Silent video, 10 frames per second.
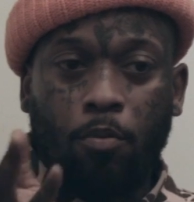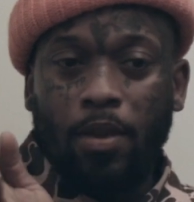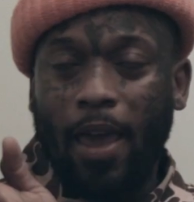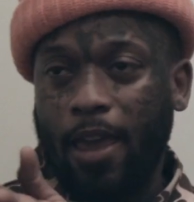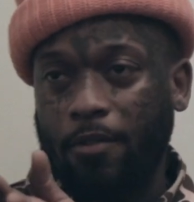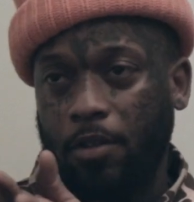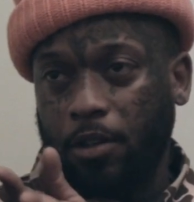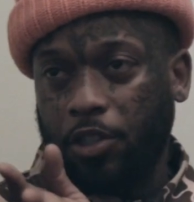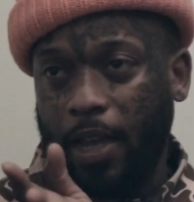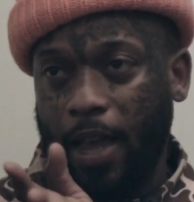behavior
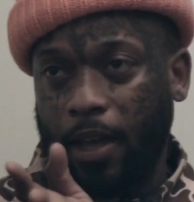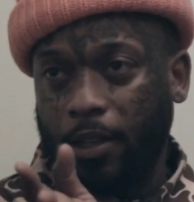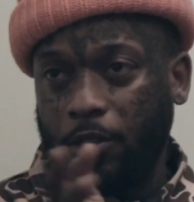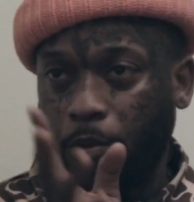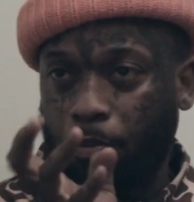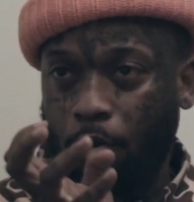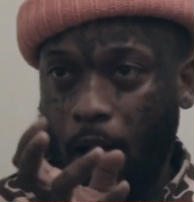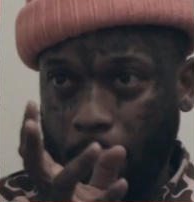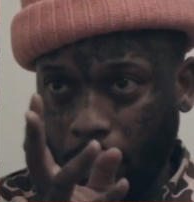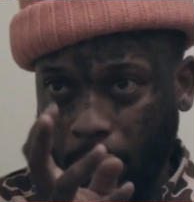challenge or
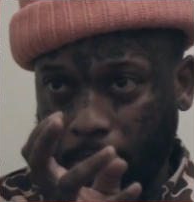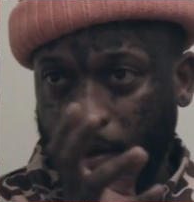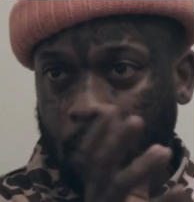problem.